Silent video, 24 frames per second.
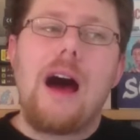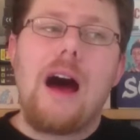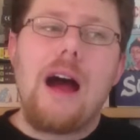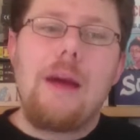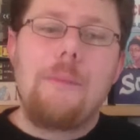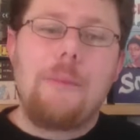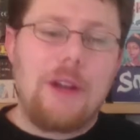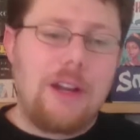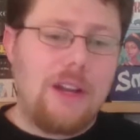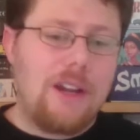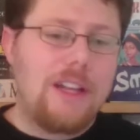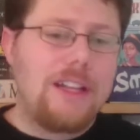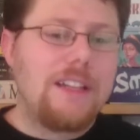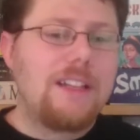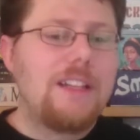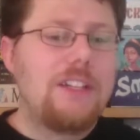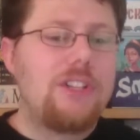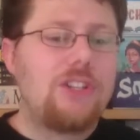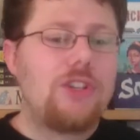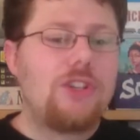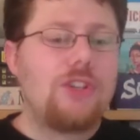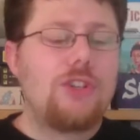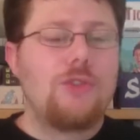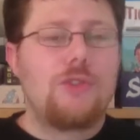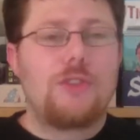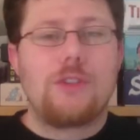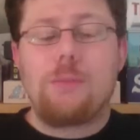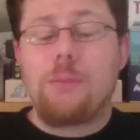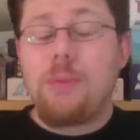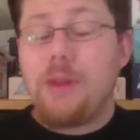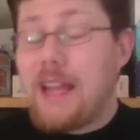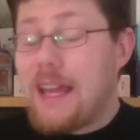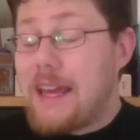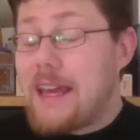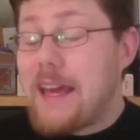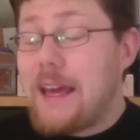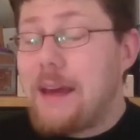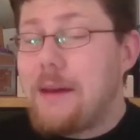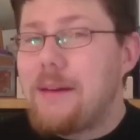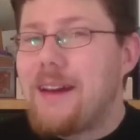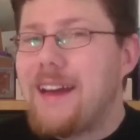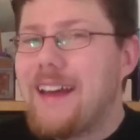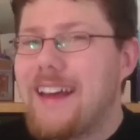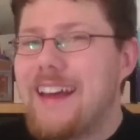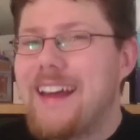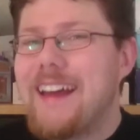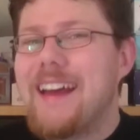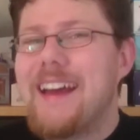I'm unlikely to choose to play it,
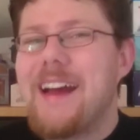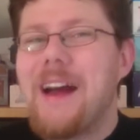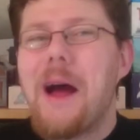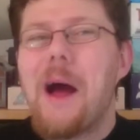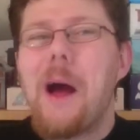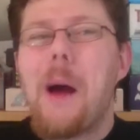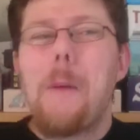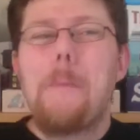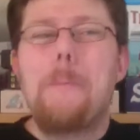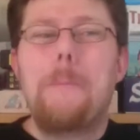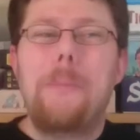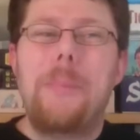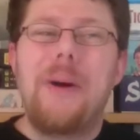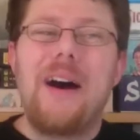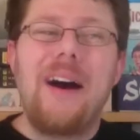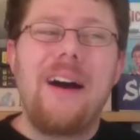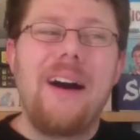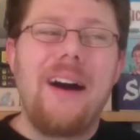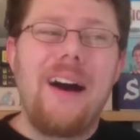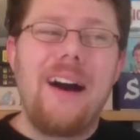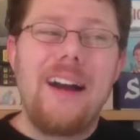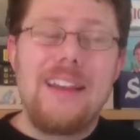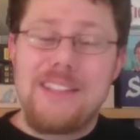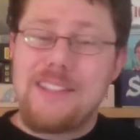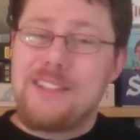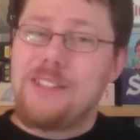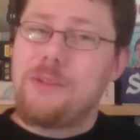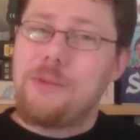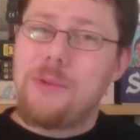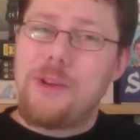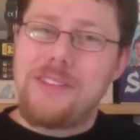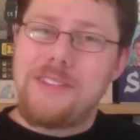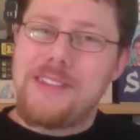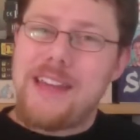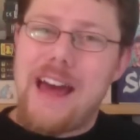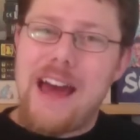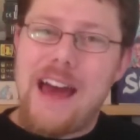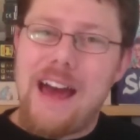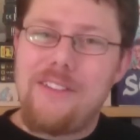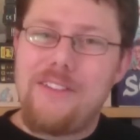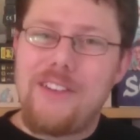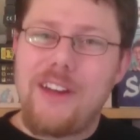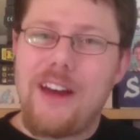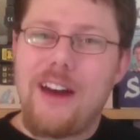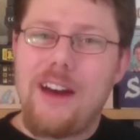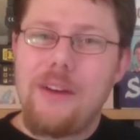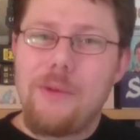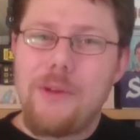but I still want to
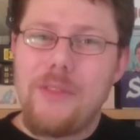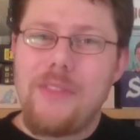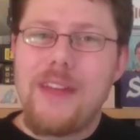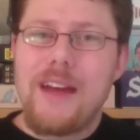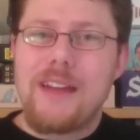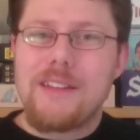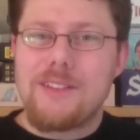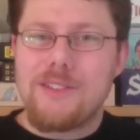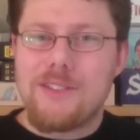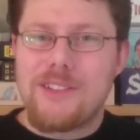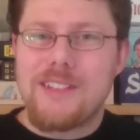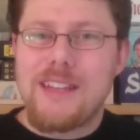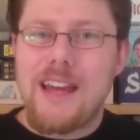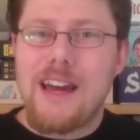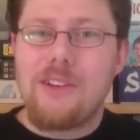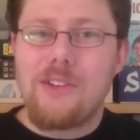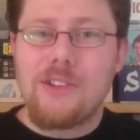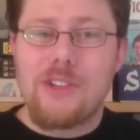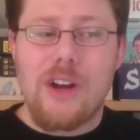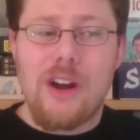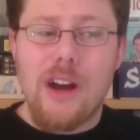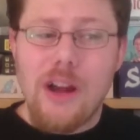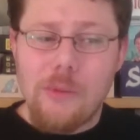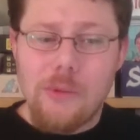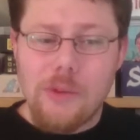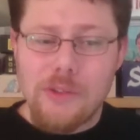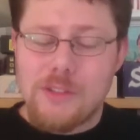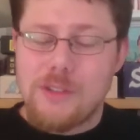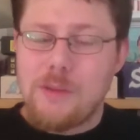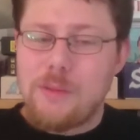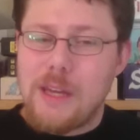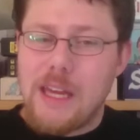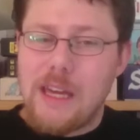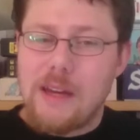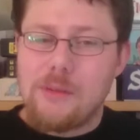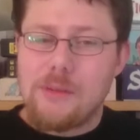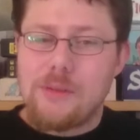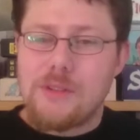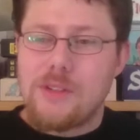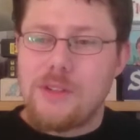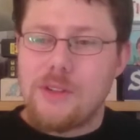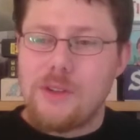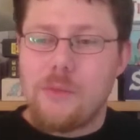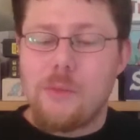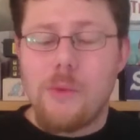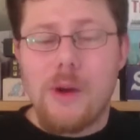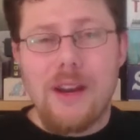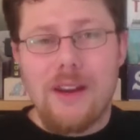have it. I want that nostalgia. I want to be able
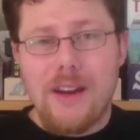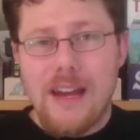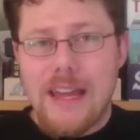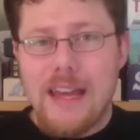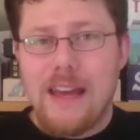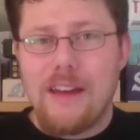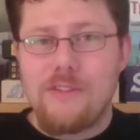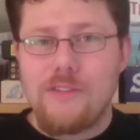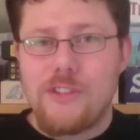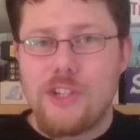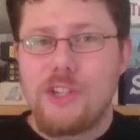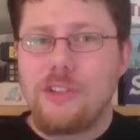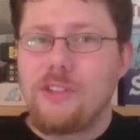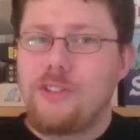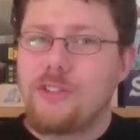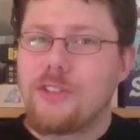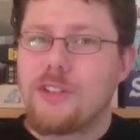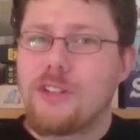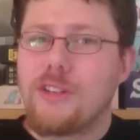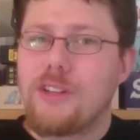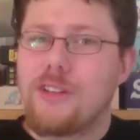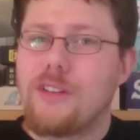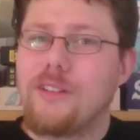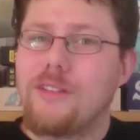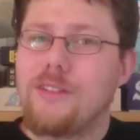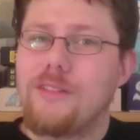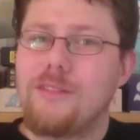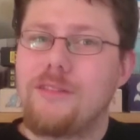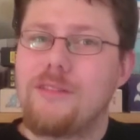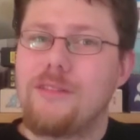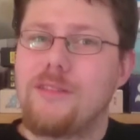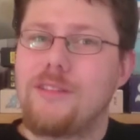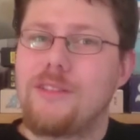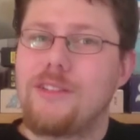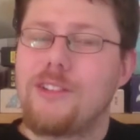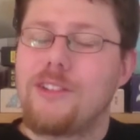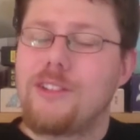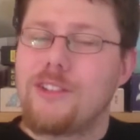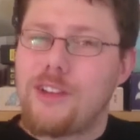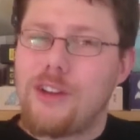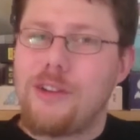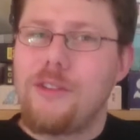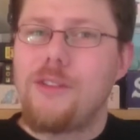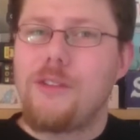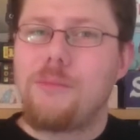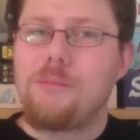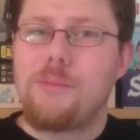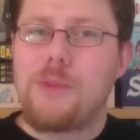to, when I have children,
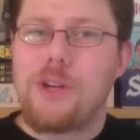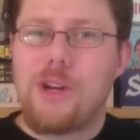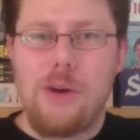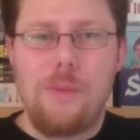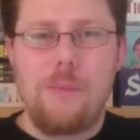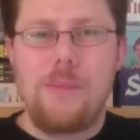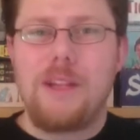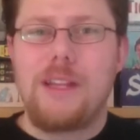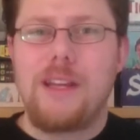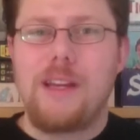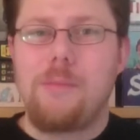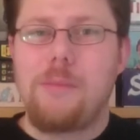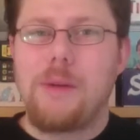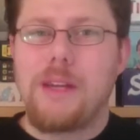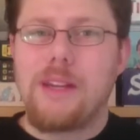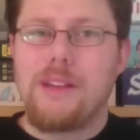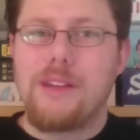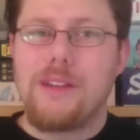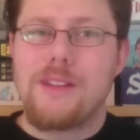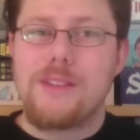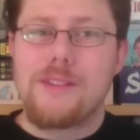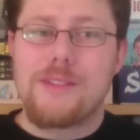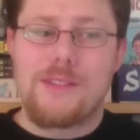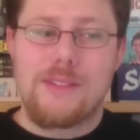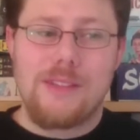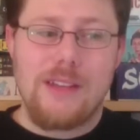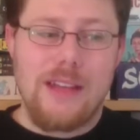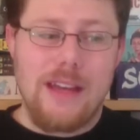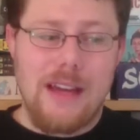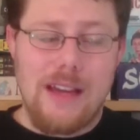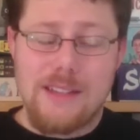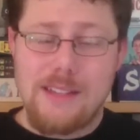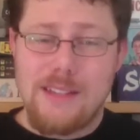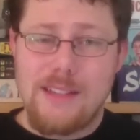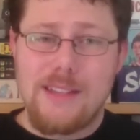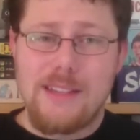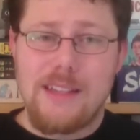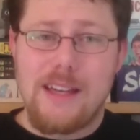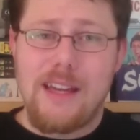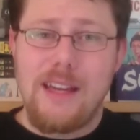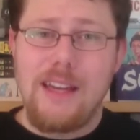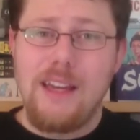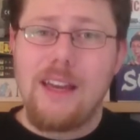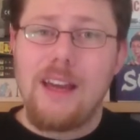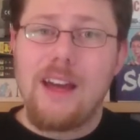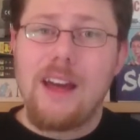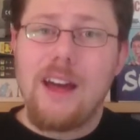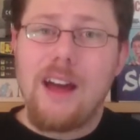show them Monopoly because, as I
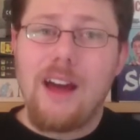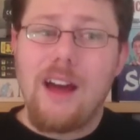say,